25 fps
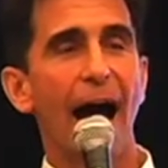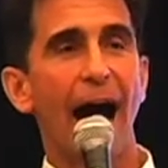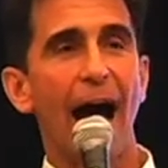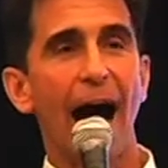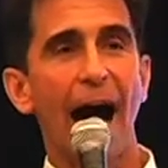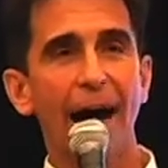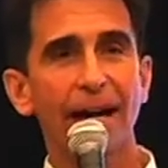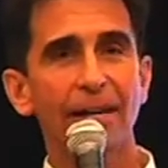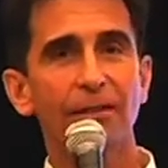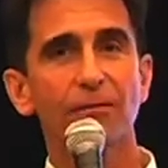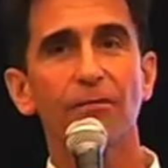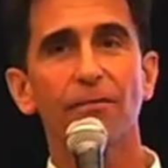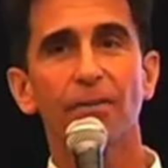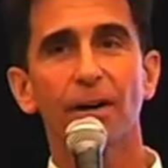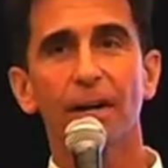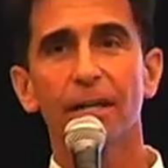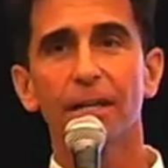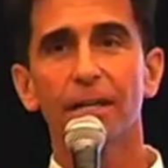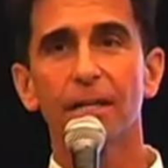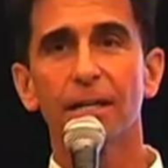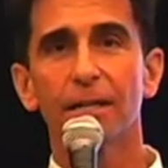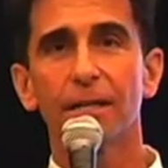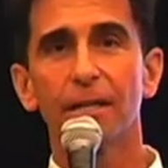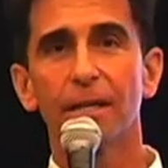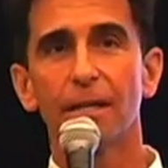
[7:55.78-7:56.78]
I
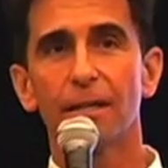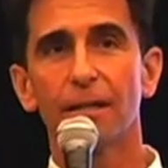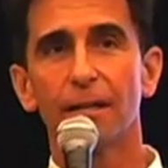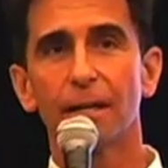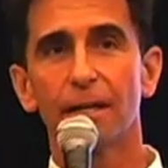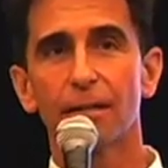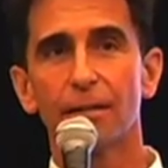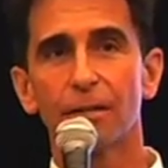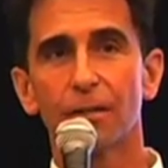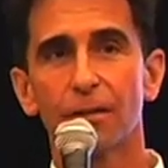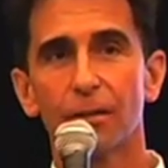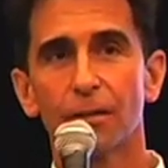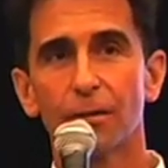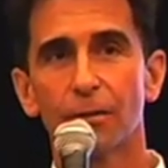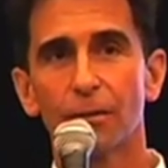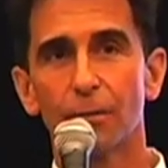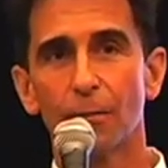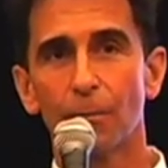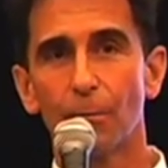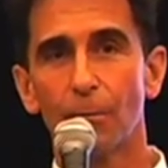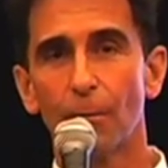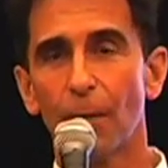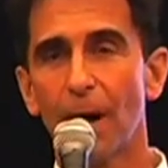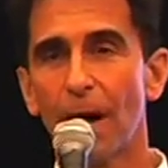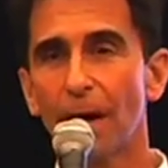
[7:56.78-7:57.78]
invited
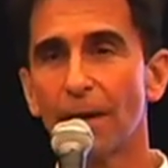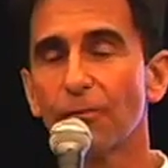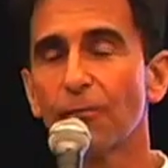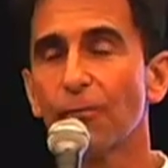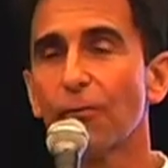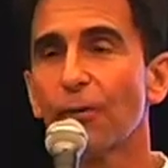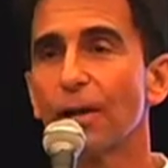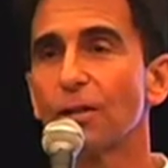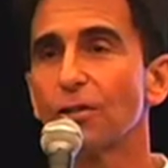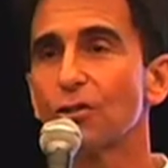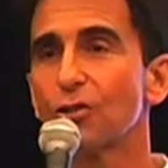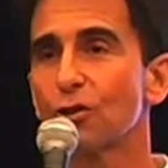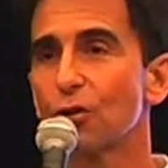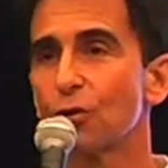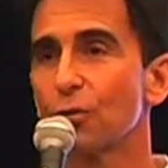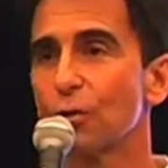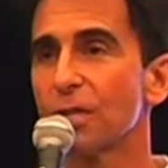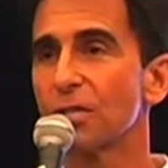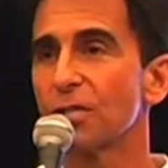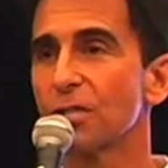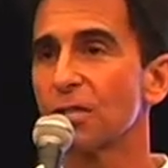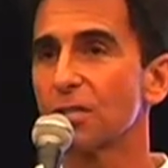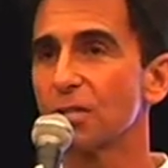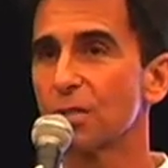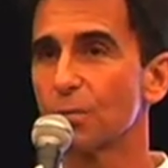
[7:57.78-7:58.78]
my friend
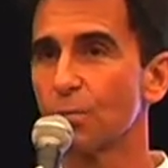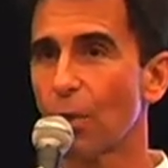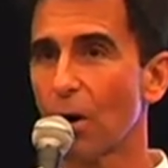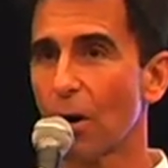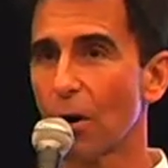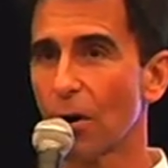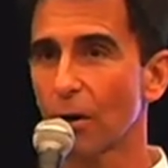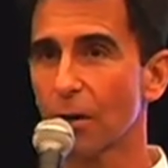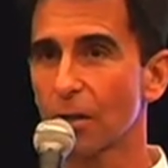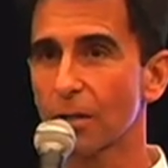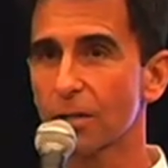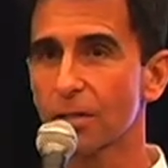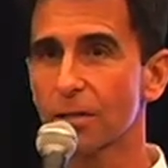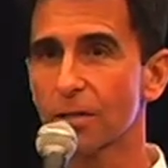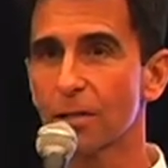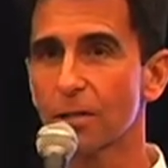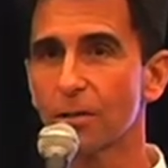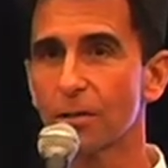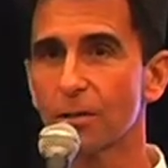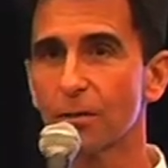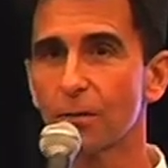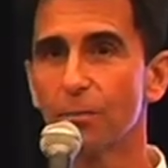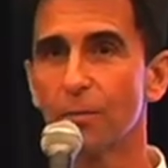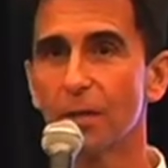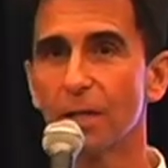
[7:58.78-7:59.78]
Teresa Sparks
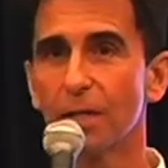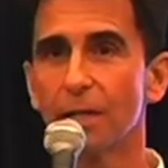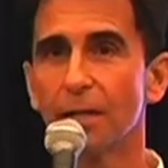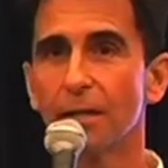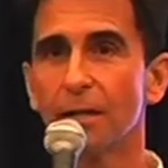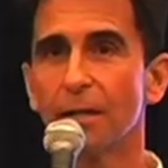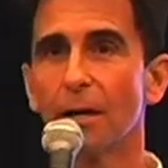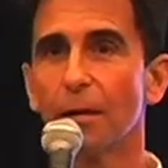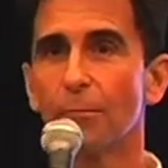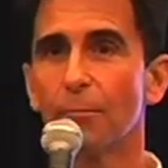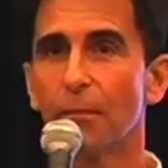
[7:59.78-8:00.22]
to be